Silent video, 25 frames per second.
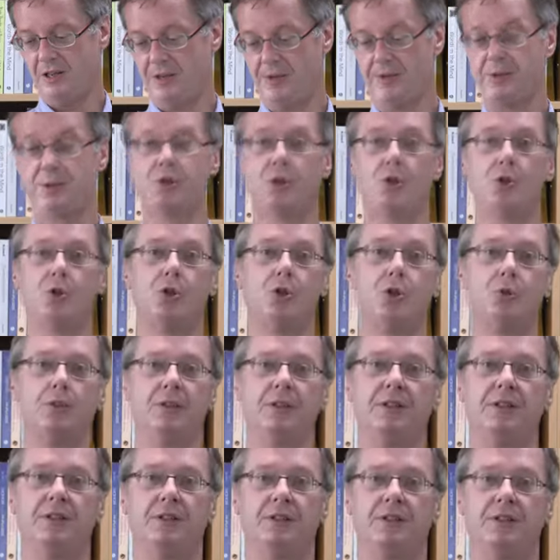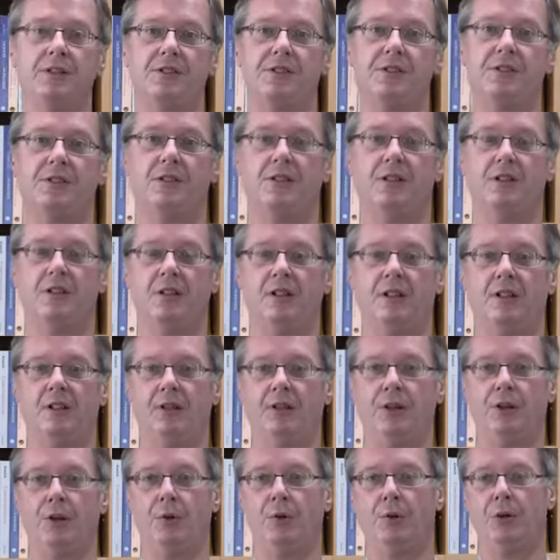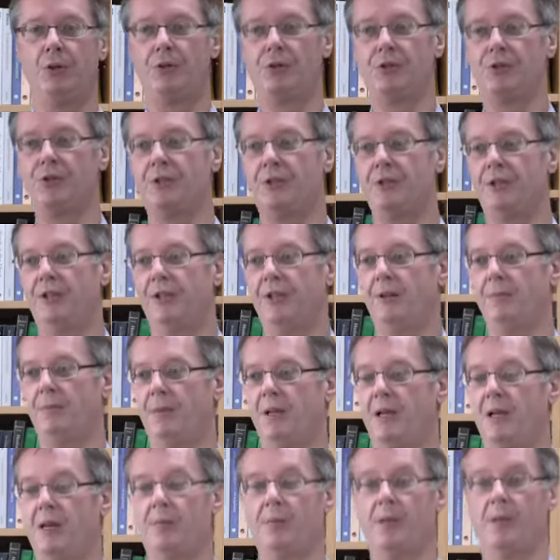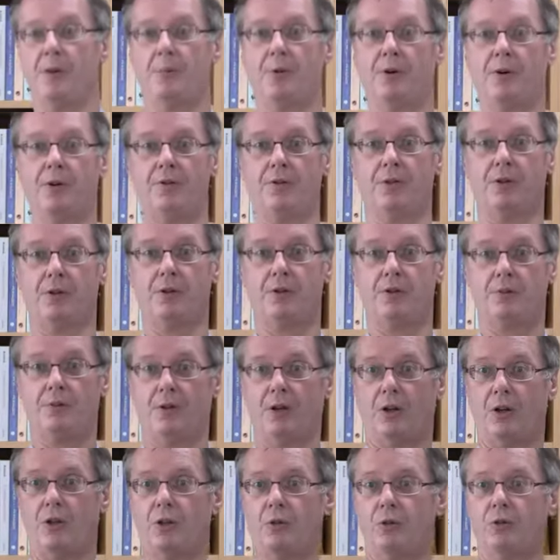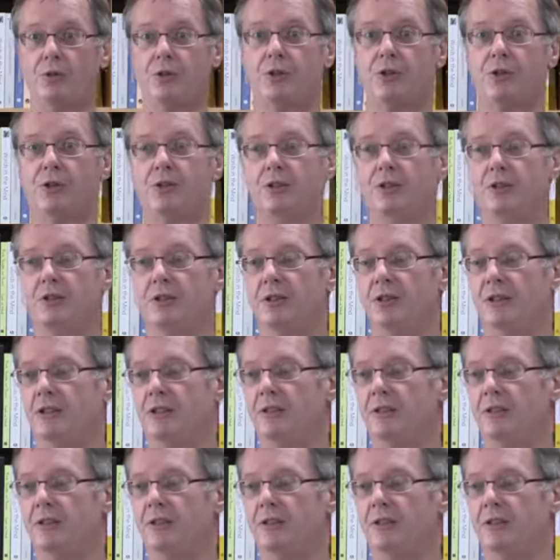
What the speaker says: Social reasons. Are you interested in becoming a part of the culture,